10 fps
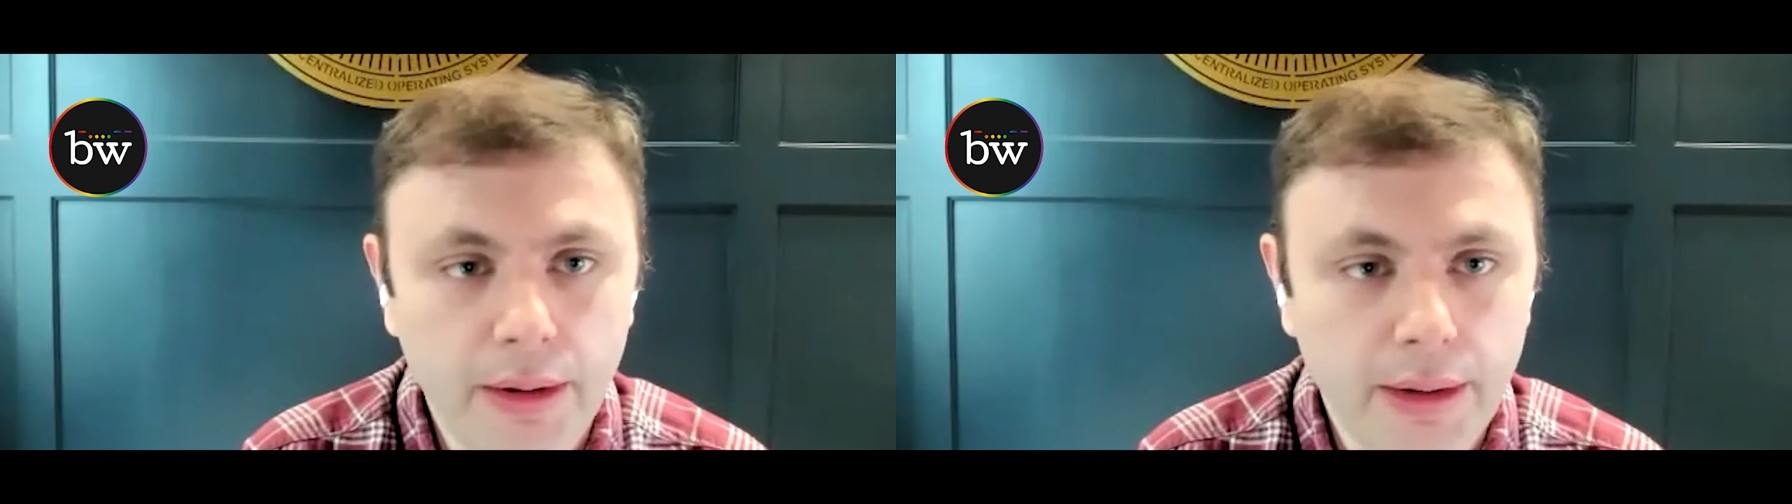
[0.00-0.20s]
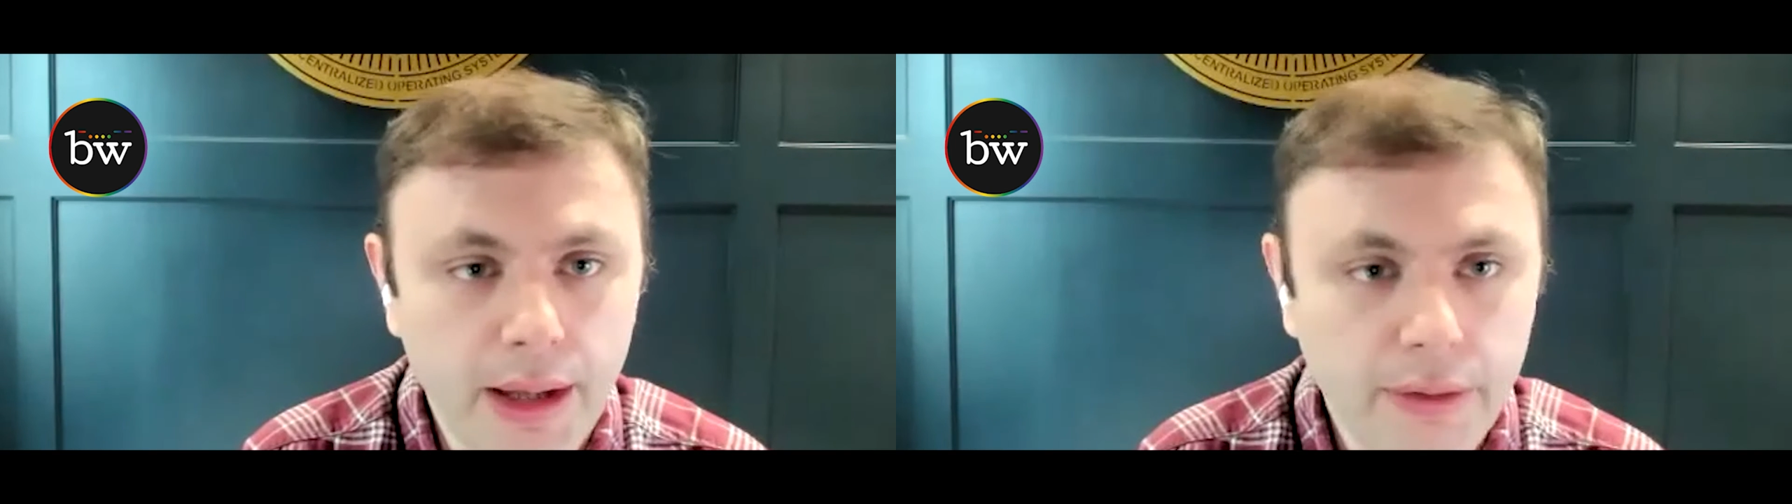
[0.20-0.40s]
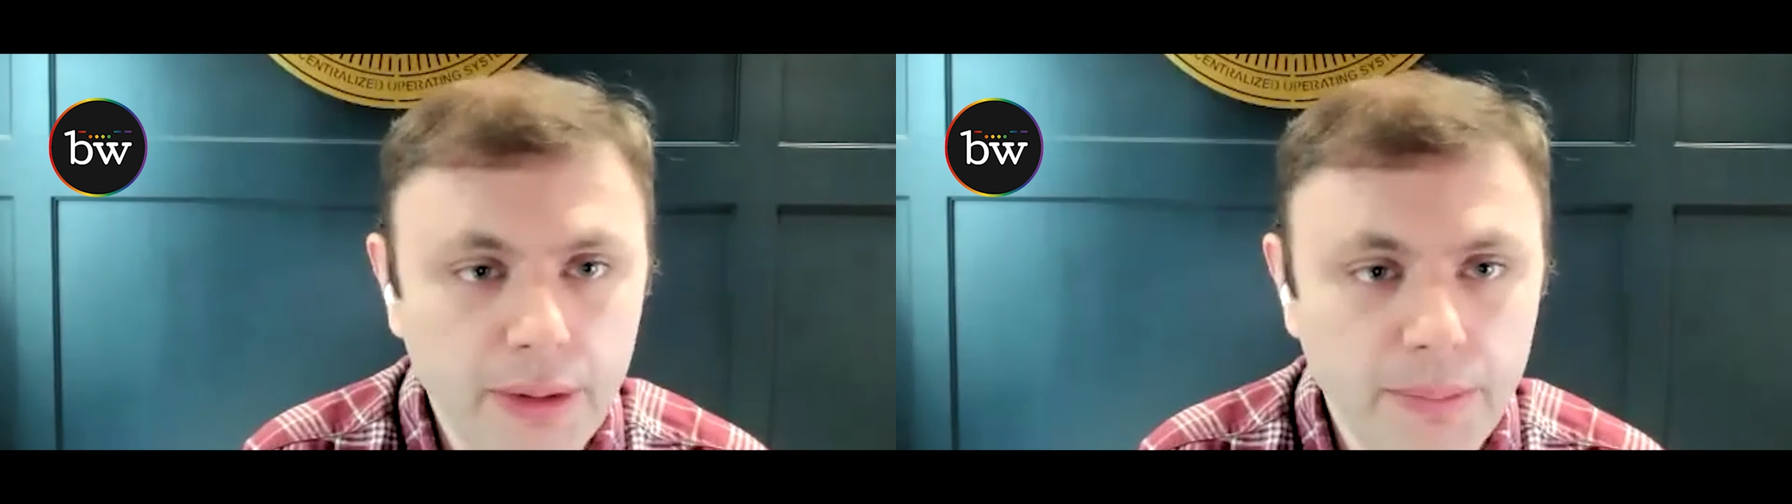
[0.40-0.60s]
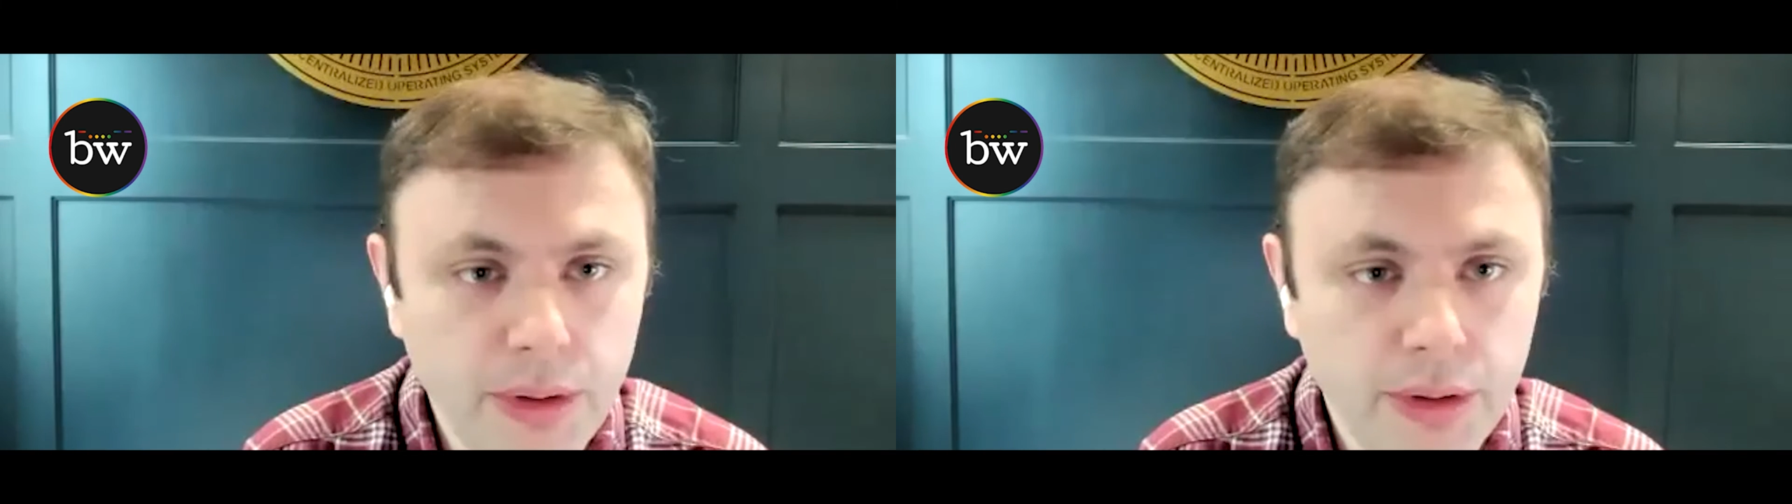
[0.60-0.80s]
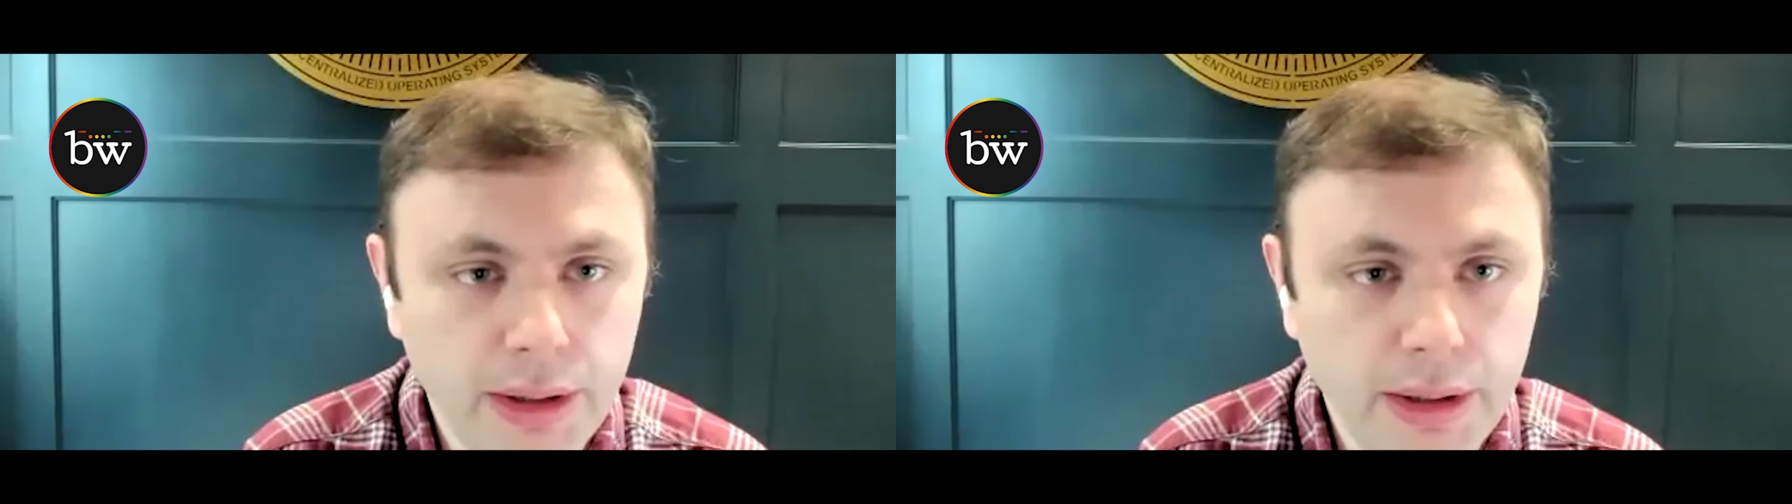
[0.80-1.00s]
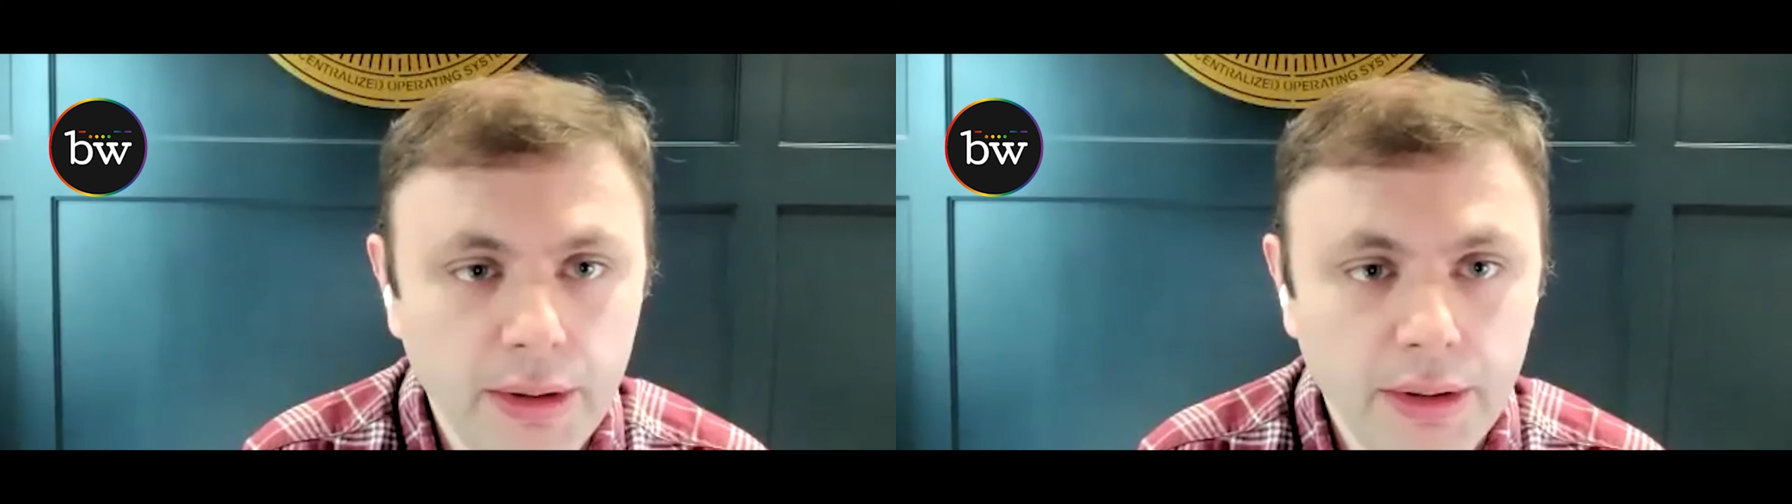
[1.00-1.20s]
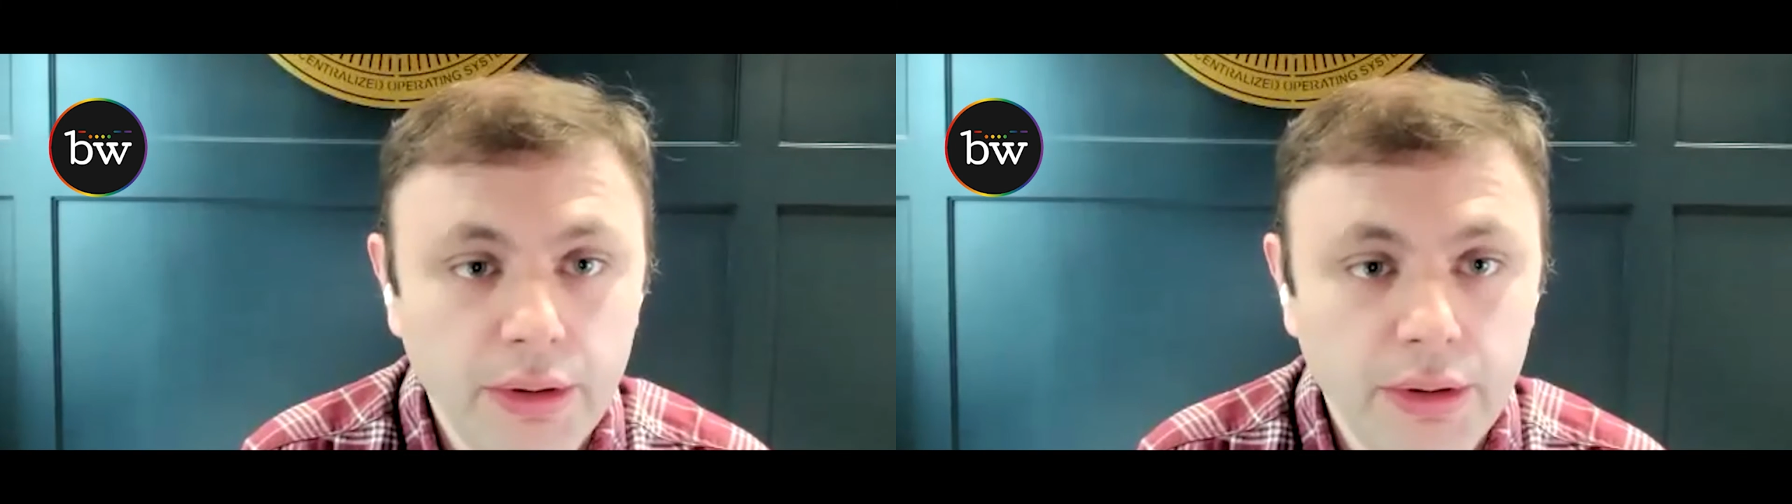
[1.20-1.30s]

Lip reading: allowed a community